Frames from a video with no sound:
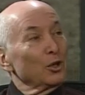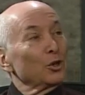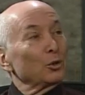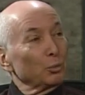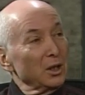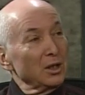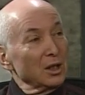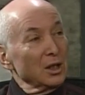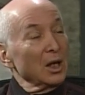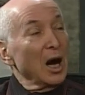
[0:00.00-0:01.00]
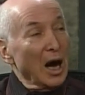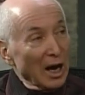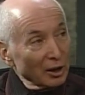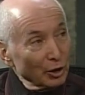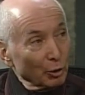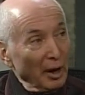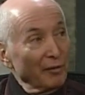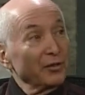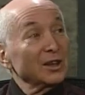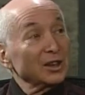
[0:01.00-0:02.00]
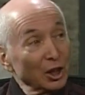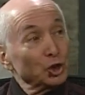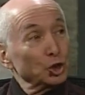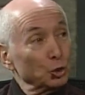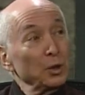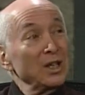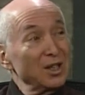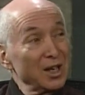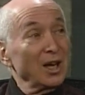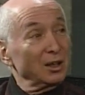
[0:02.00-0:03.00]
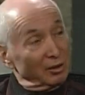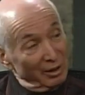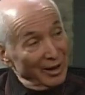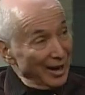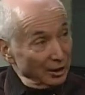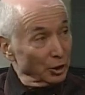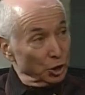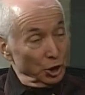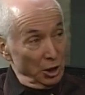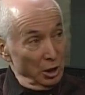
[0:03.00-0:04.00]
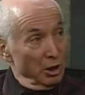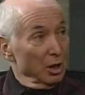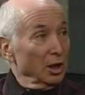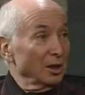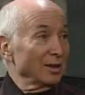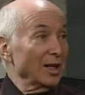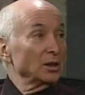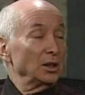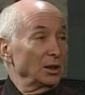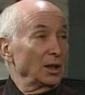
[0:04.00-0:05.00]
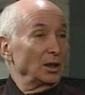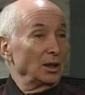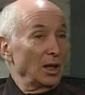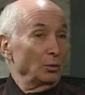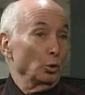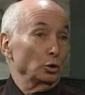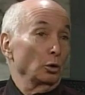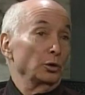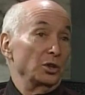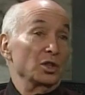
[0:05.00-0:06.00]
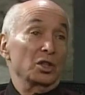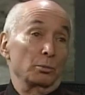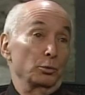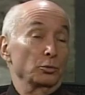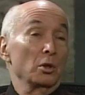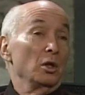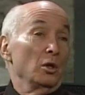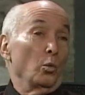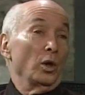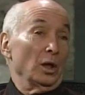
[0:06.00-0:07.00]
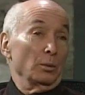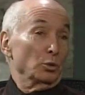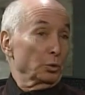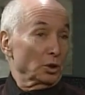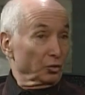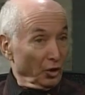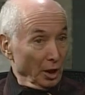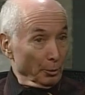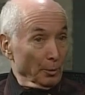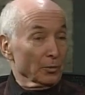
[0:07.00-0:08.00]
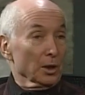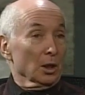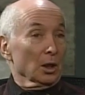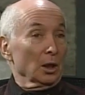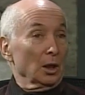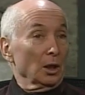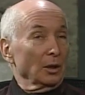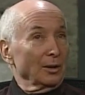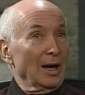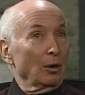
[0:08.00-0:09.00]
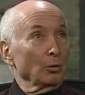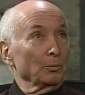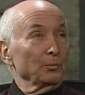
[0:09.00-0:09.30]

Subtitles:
3D holographic touchscreen technology in 1988, and we're told he's a simple one-armed Swiss farmer. Now,